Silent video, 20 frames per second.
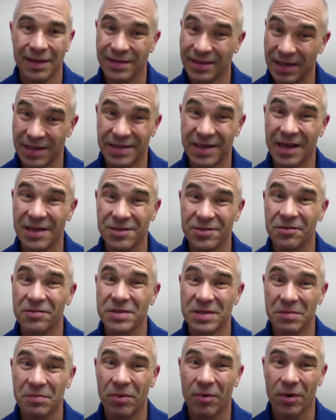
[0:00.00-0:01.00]
Testosterone
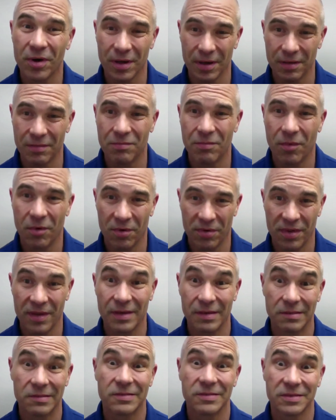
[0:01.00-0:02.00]
is important, more
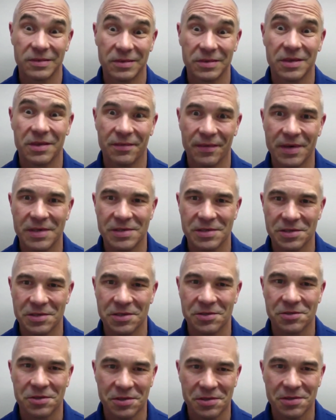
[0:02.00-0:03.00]
than the reasons
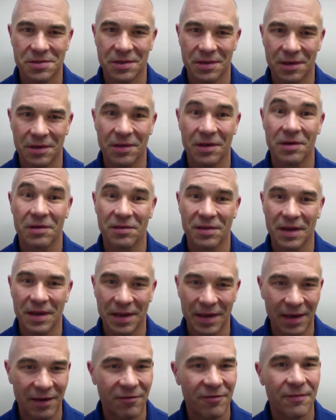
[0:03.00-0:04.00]
that you're
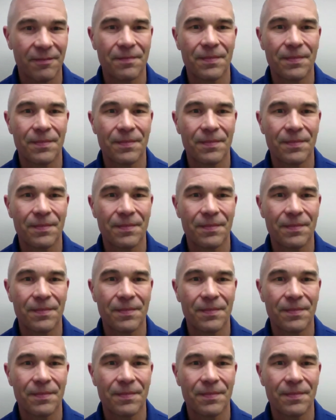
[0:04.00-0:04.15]
thinking of.